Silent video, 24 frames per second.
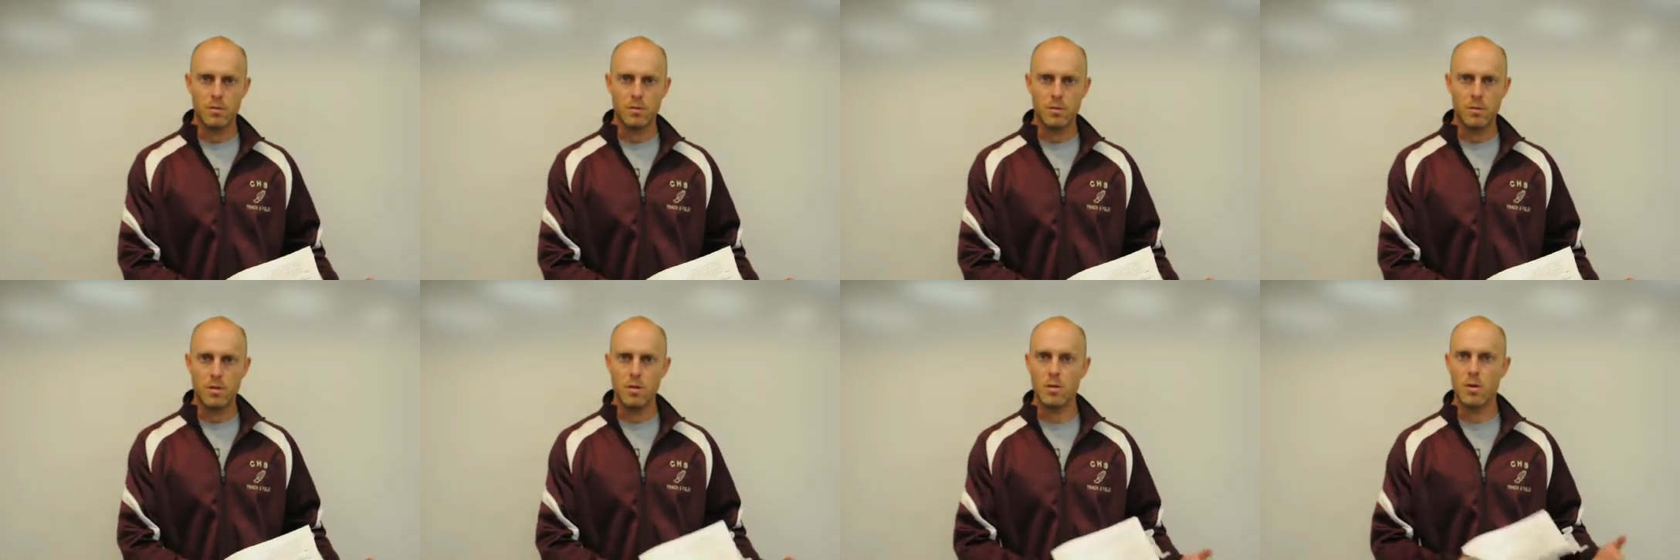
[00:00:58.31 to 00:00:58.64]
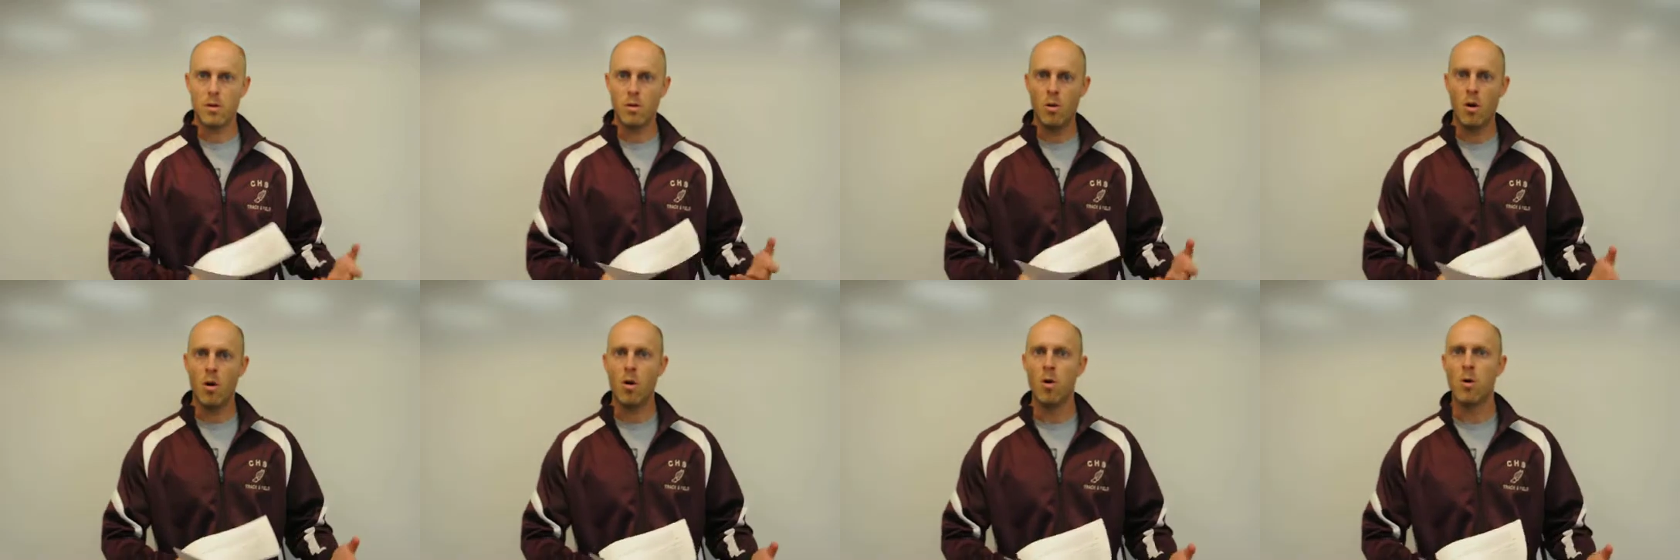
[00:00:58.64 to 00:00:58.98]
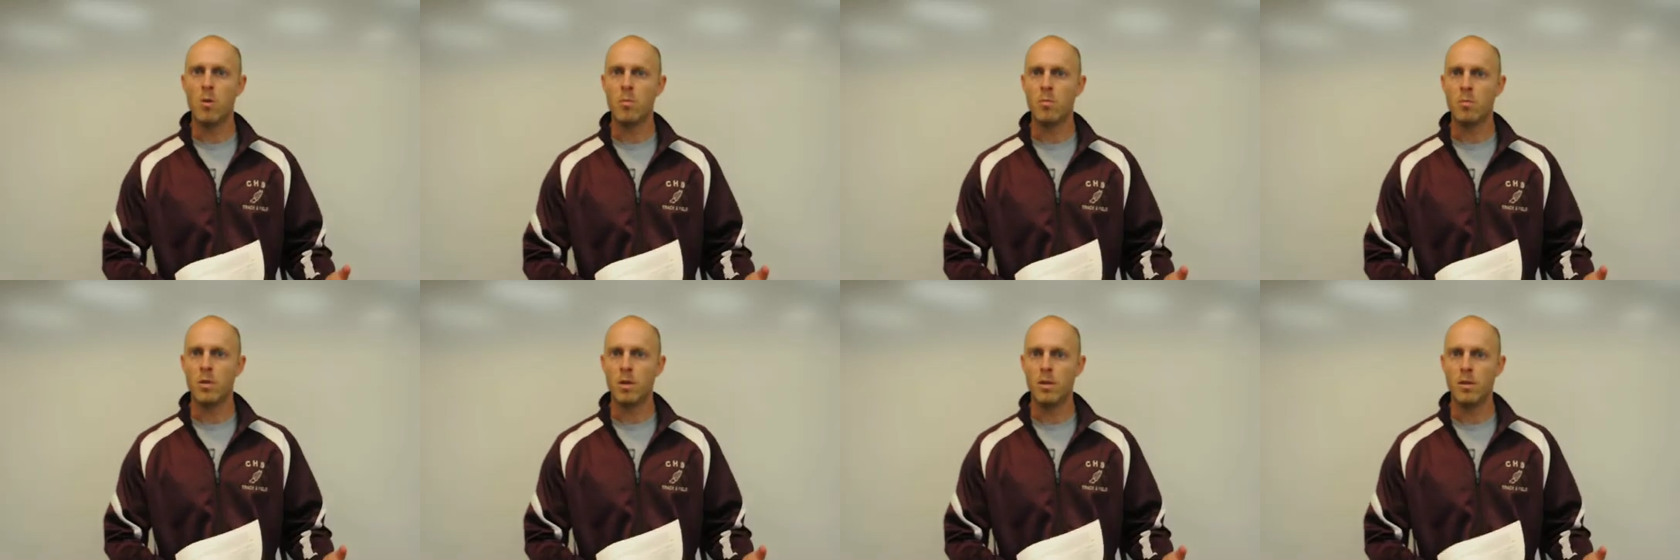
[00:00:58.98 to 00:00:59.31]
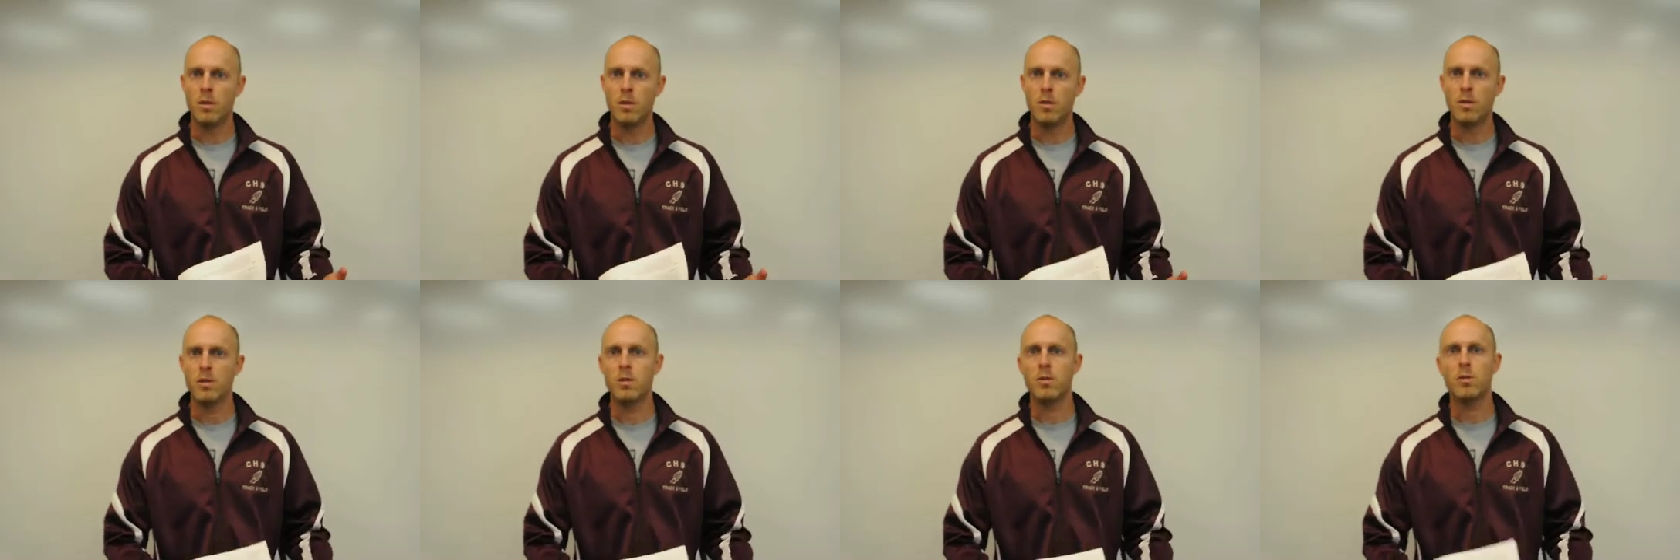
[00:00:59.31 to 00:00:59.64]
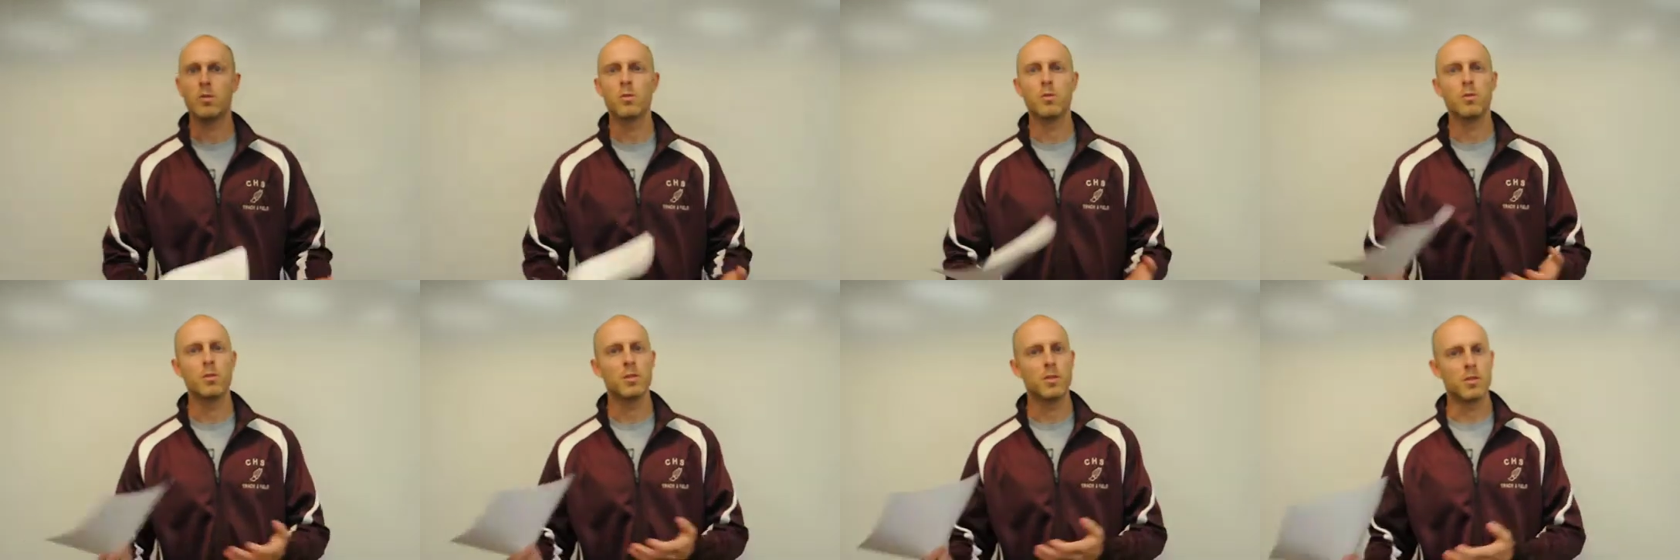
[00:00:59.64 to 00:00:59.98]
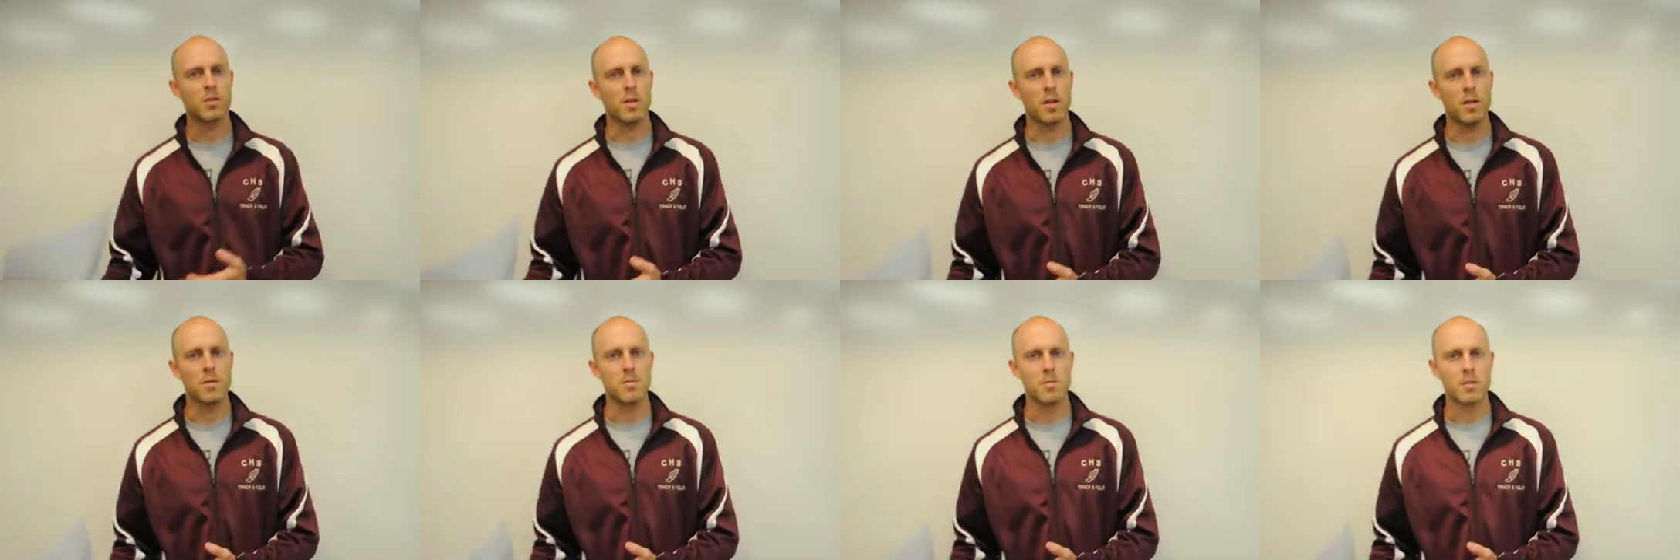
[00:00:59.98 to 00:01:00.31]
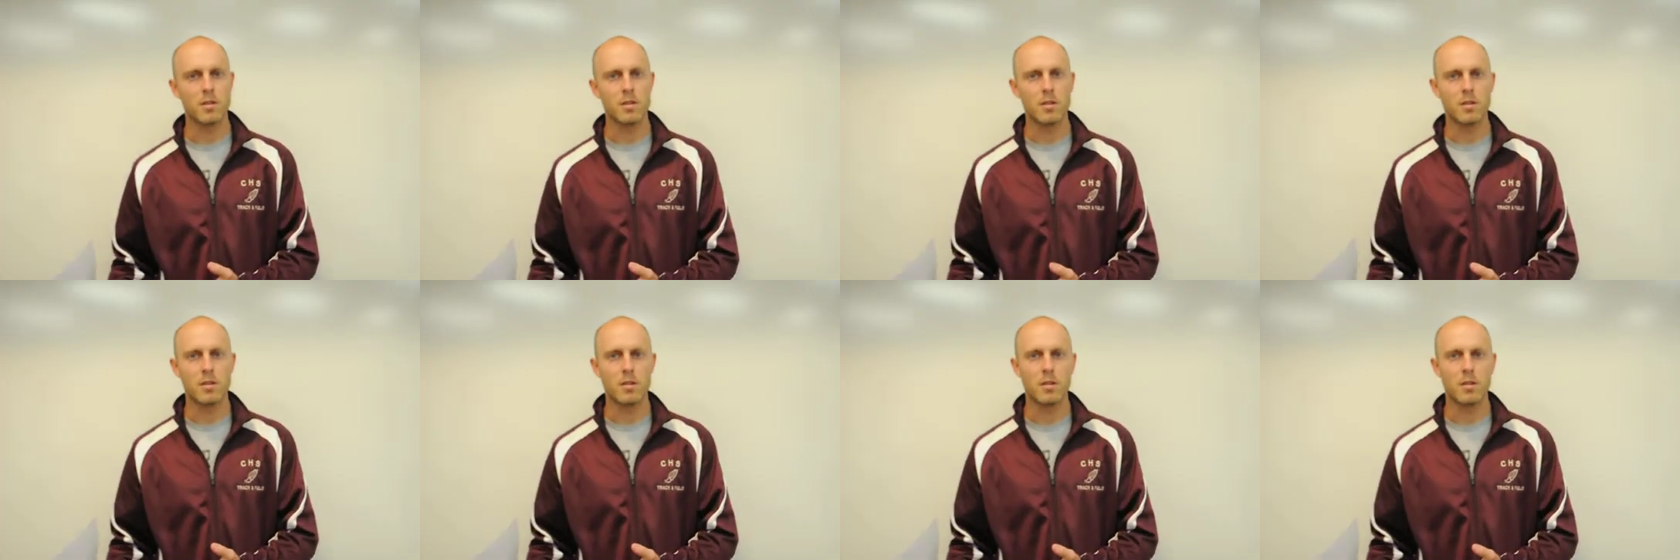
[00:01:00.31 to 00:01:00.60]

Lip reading: you go home, you do the assignment.